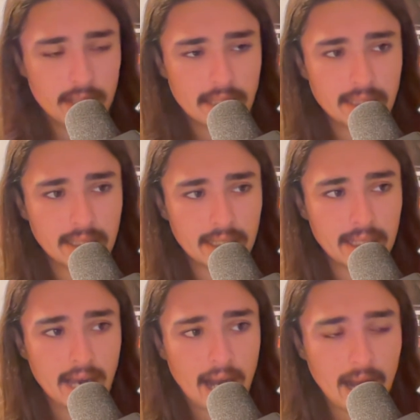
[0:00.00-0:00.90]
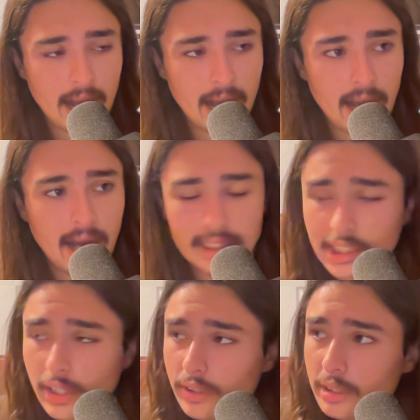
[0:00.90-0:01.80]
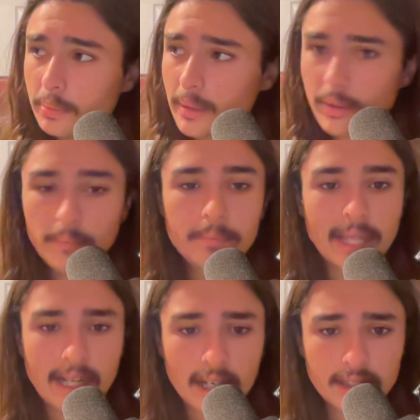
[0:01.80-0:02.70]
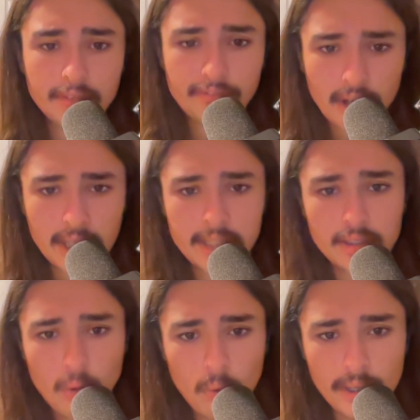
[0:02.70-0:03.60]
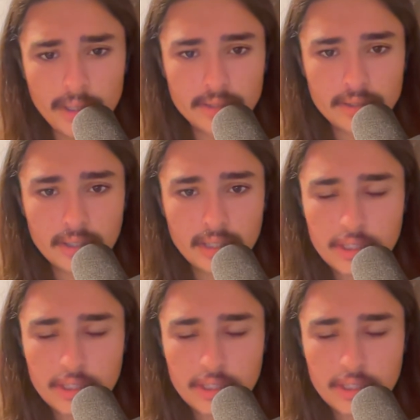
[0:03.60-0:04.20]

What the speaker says: It's like, I see all these people, they cut the fucking noise.